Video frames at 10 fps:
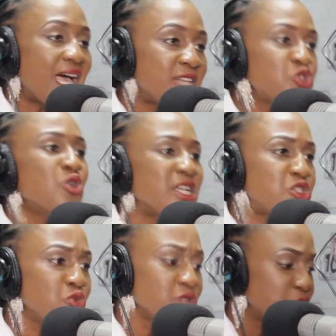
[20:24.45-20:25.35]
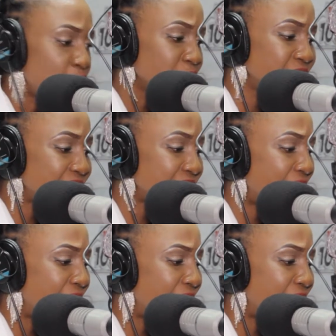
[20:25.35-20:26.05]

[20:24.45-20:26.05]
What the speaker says: as soon as you resolve that